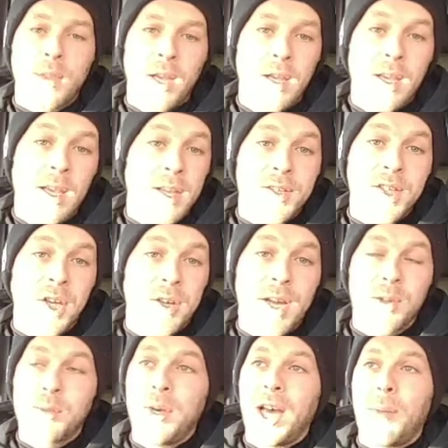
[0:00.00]
he's turned
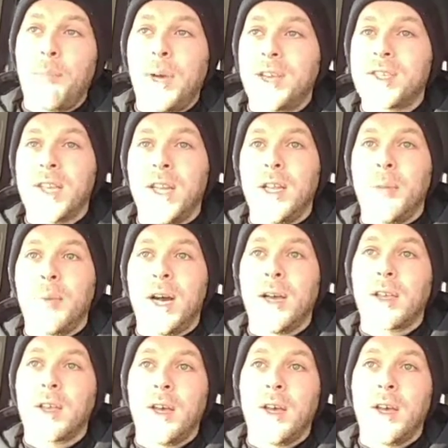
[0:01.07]
out to be our best centre back.